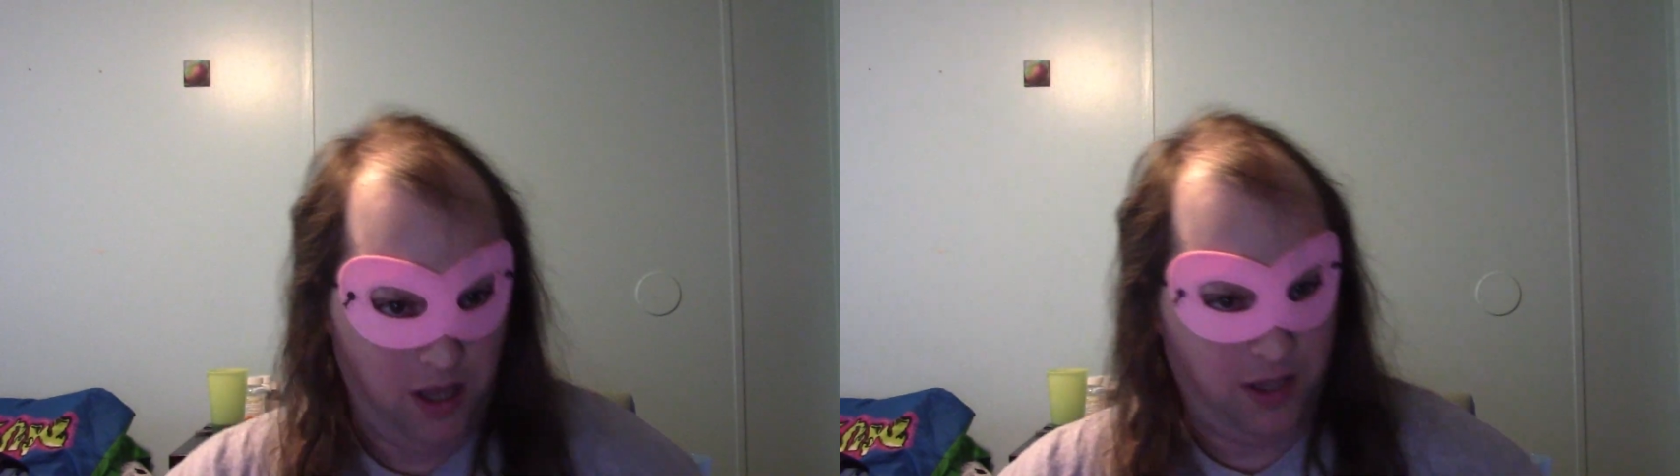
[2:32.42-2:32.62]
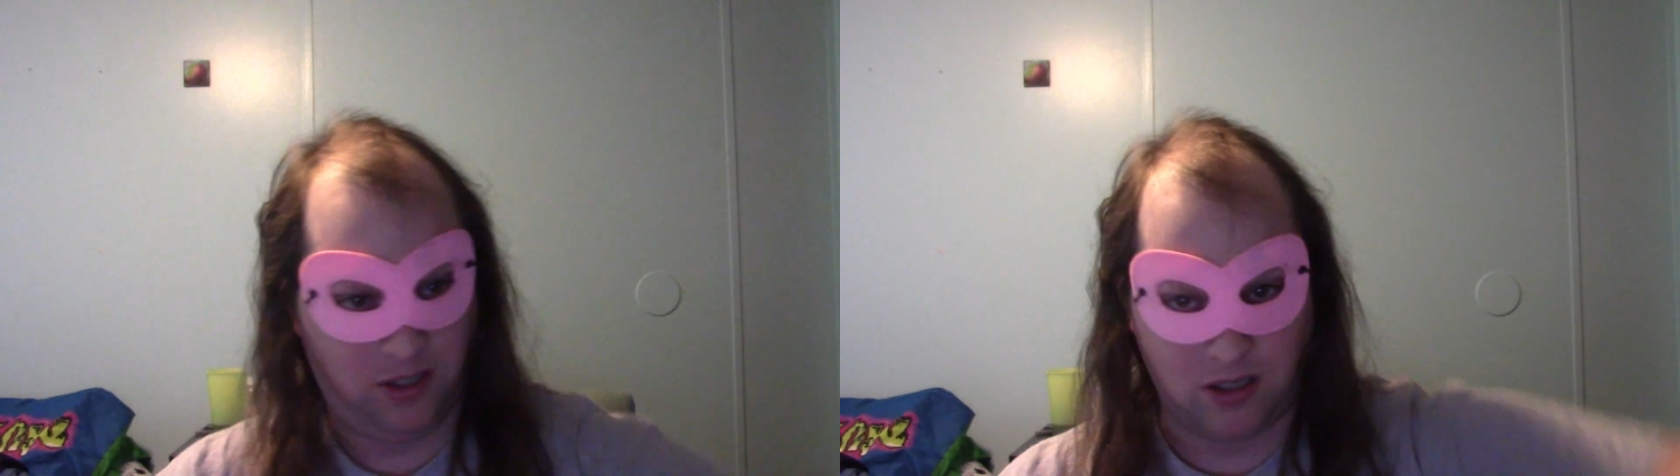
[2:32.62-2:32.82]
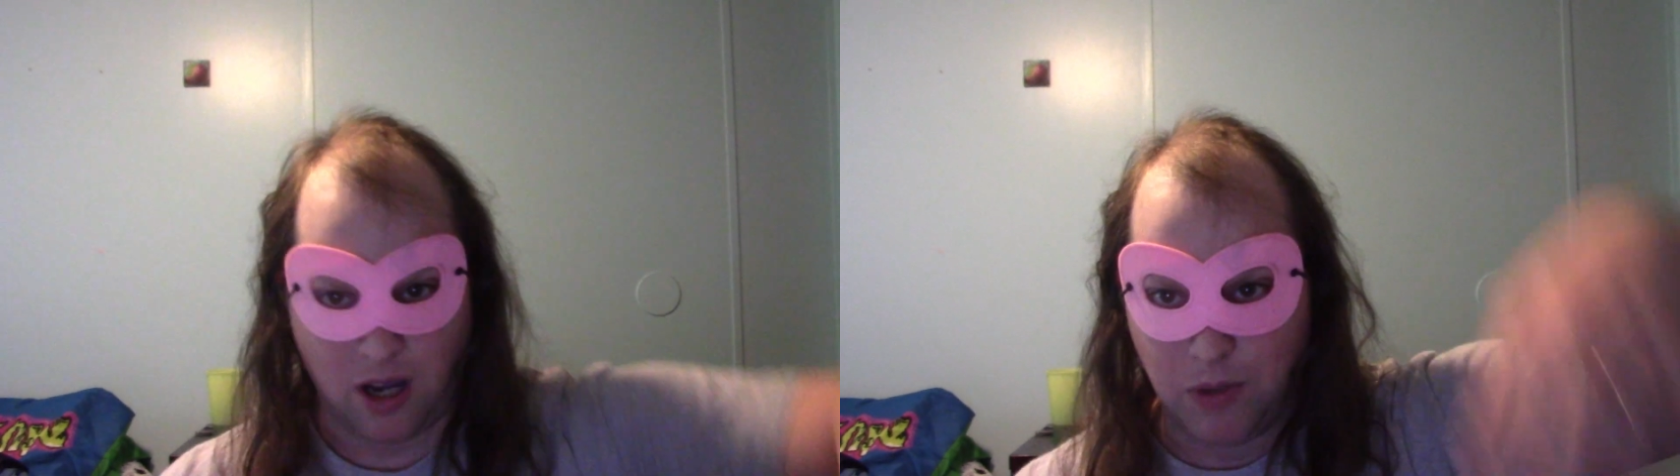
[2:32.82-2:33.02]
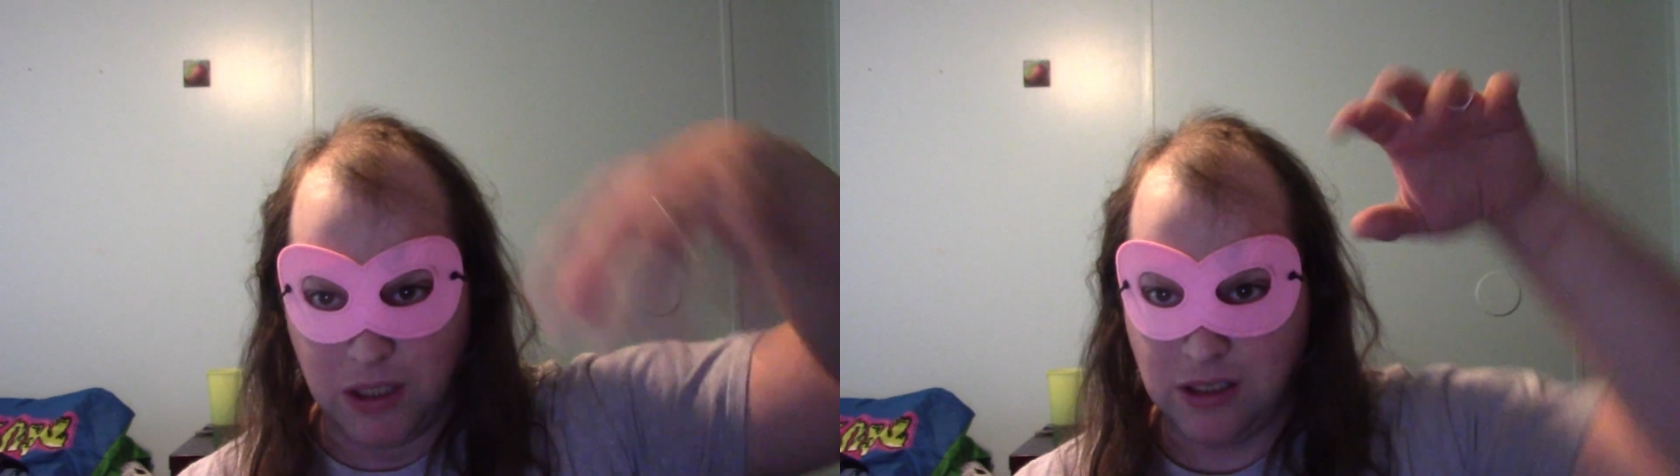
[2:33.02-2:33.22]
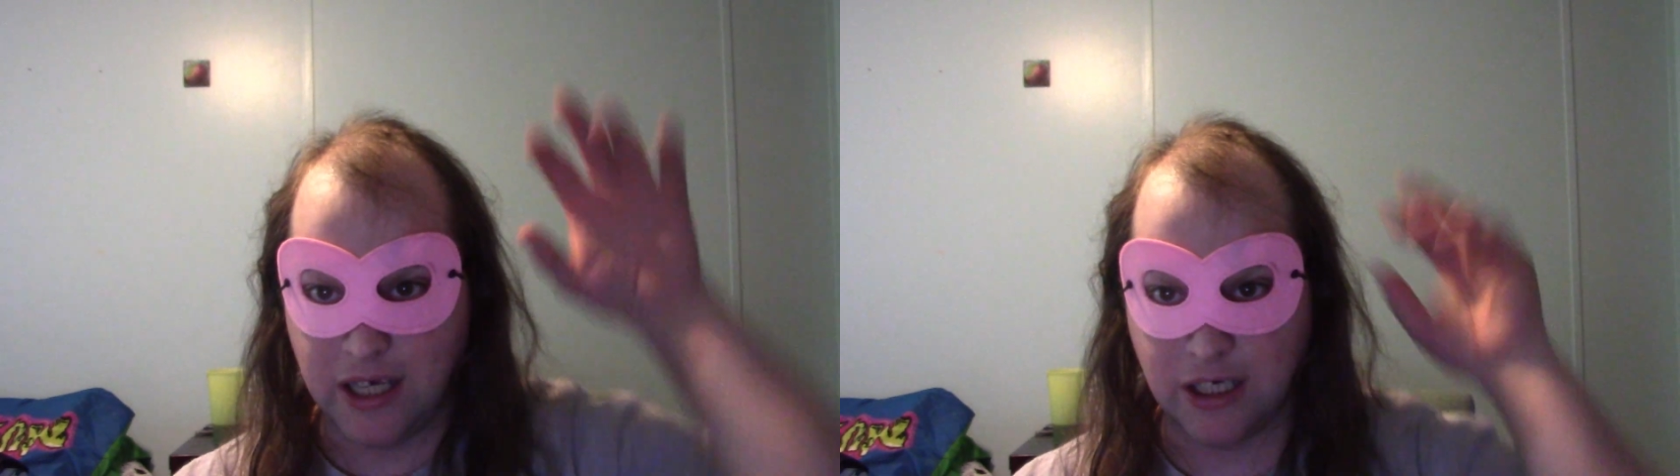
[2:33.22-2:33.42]

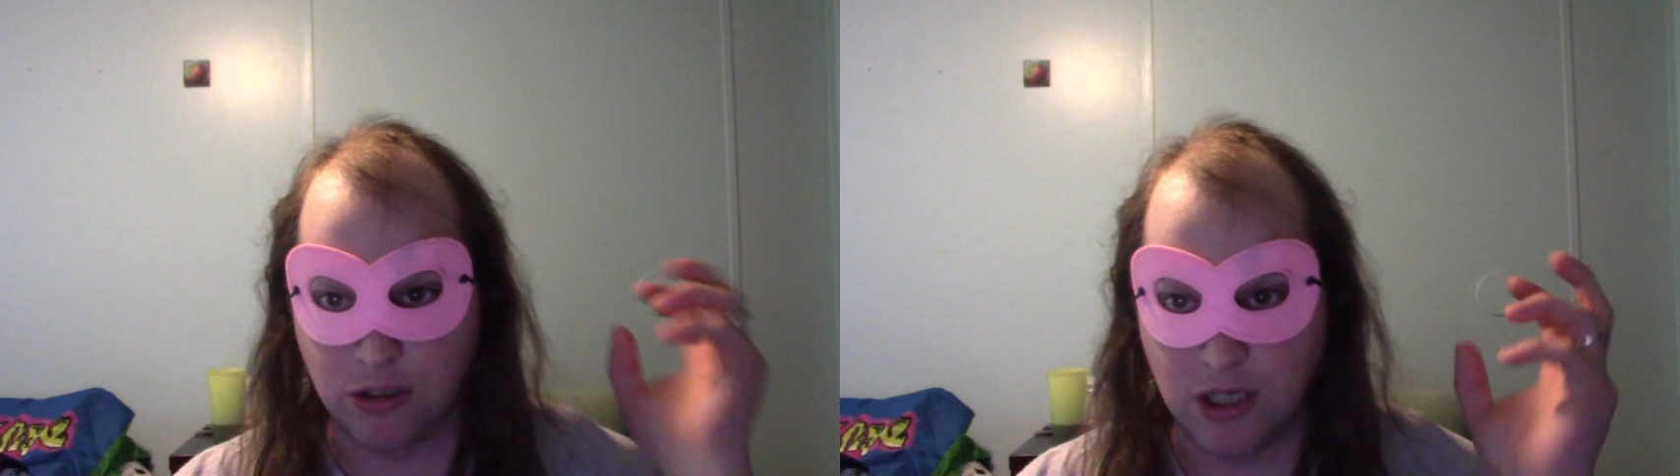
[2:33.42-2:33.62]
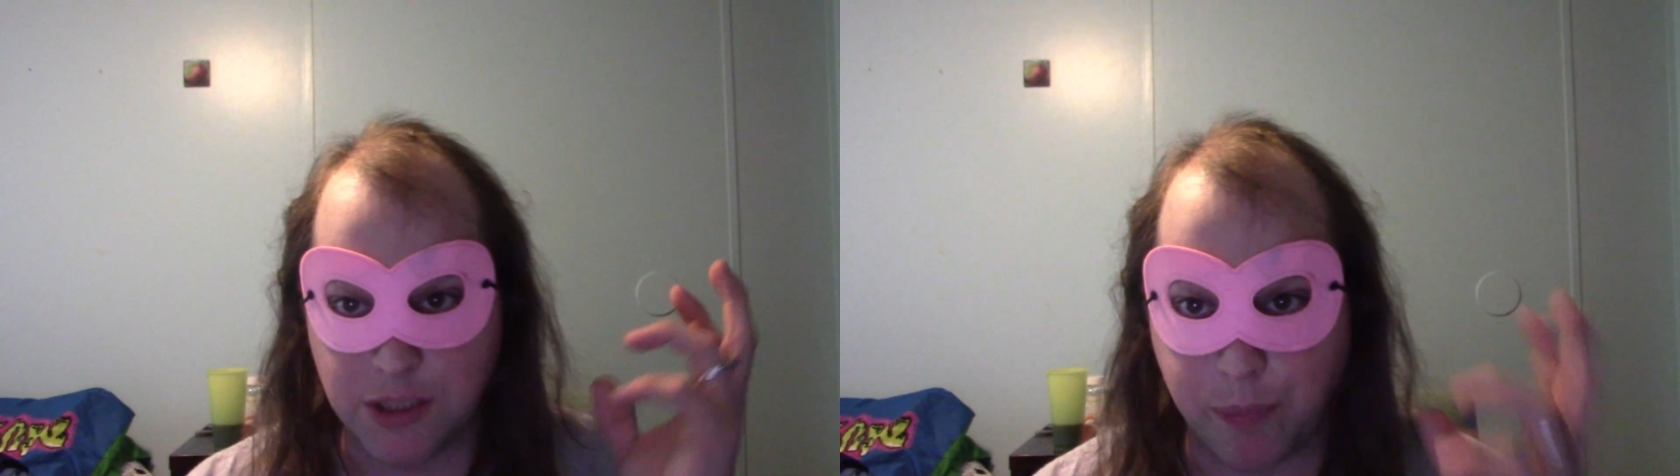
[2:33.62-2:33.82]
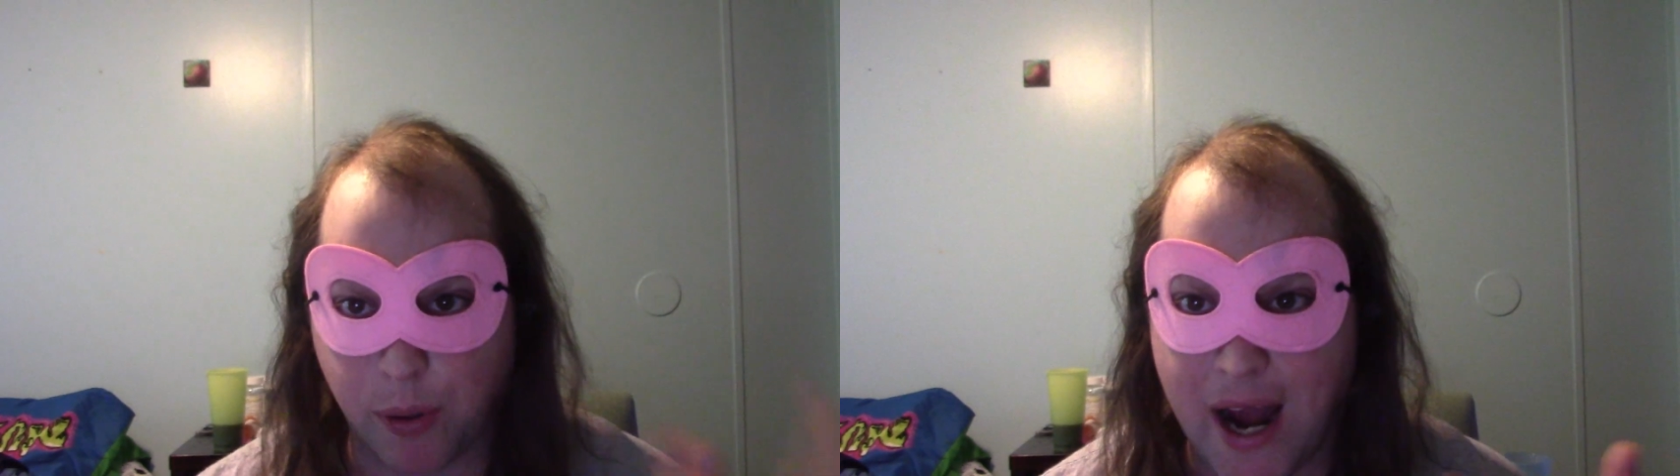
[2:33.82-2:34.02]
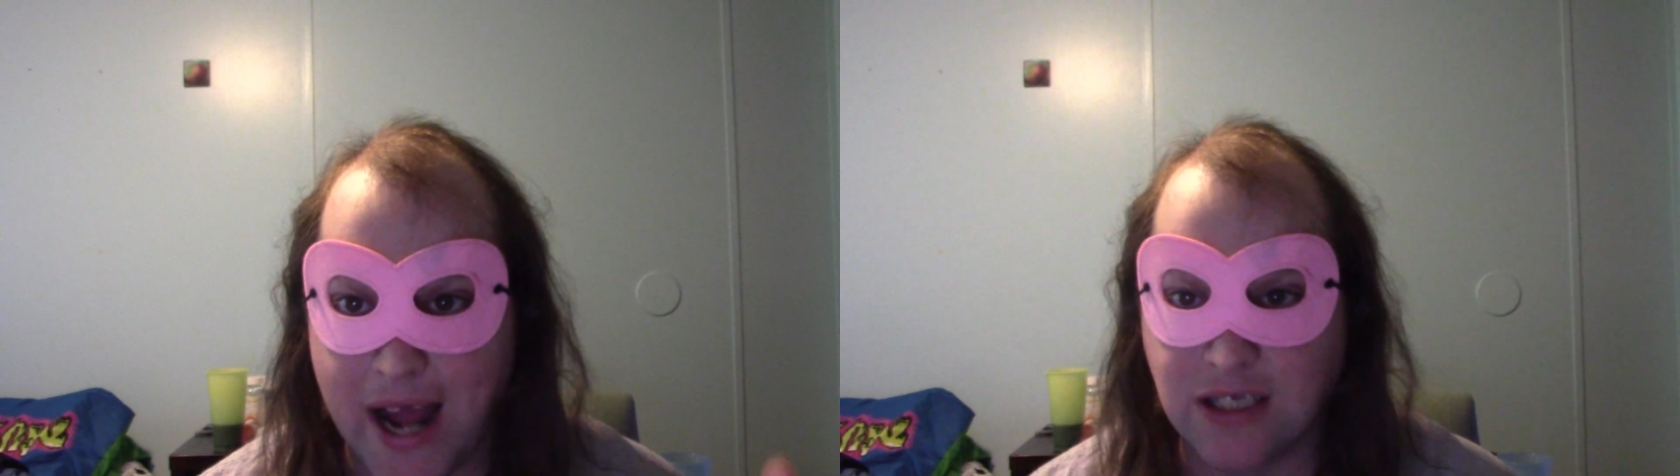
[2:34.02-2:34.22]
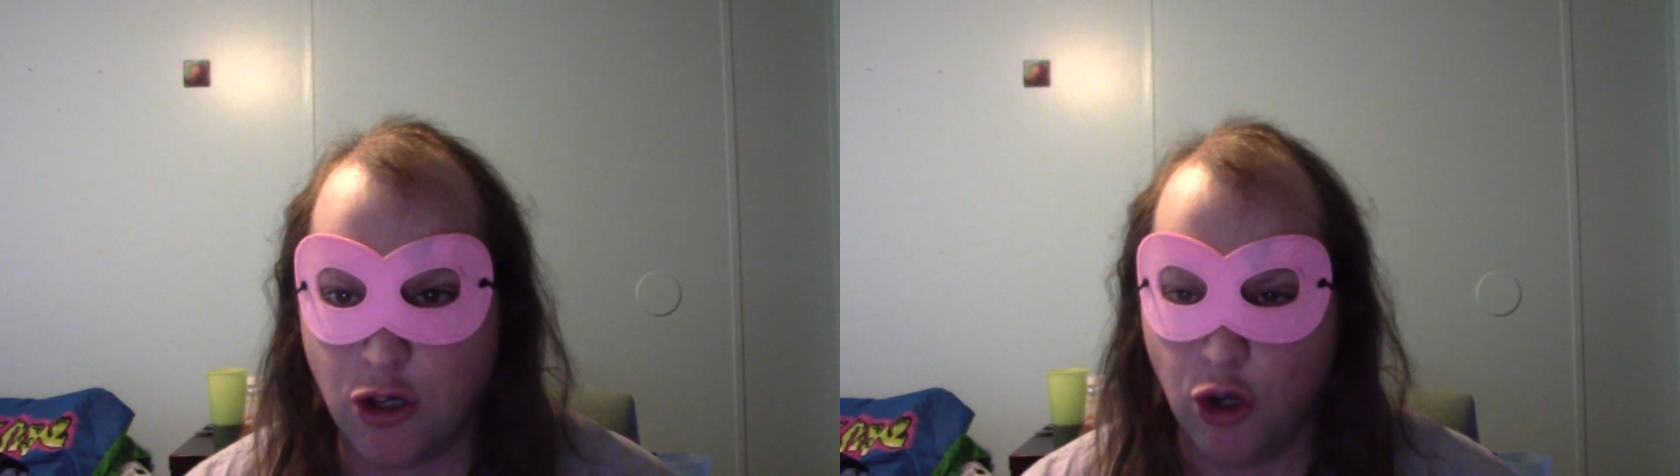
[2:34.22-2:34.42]
Someone like Chris
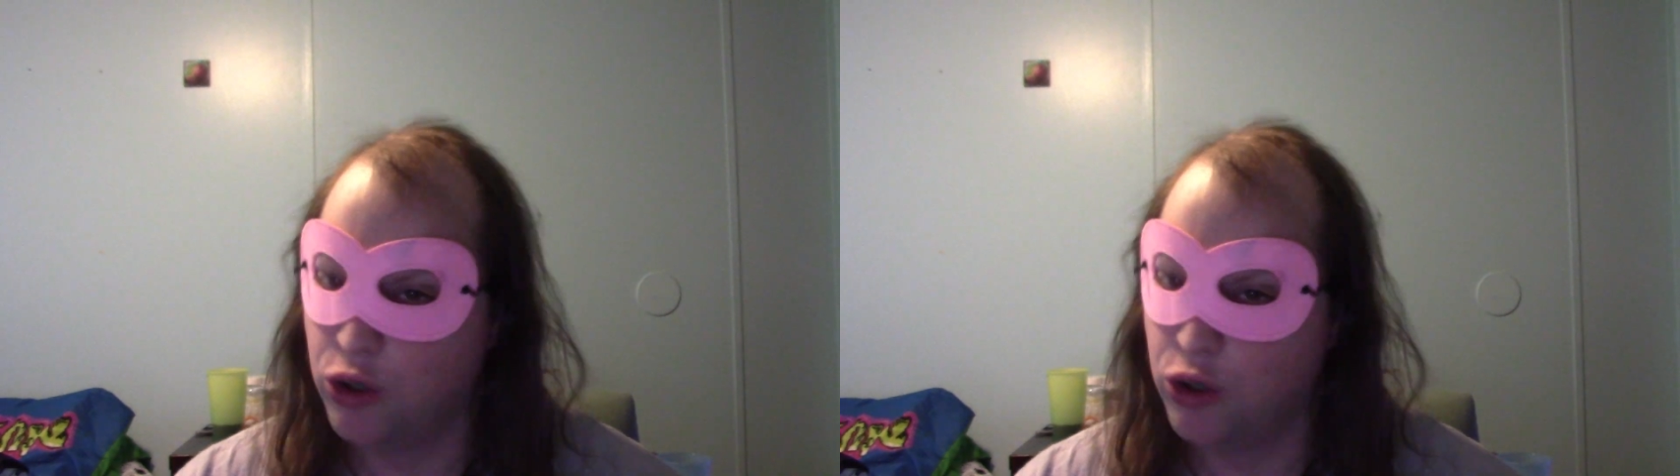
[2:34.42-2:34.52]
Pratt,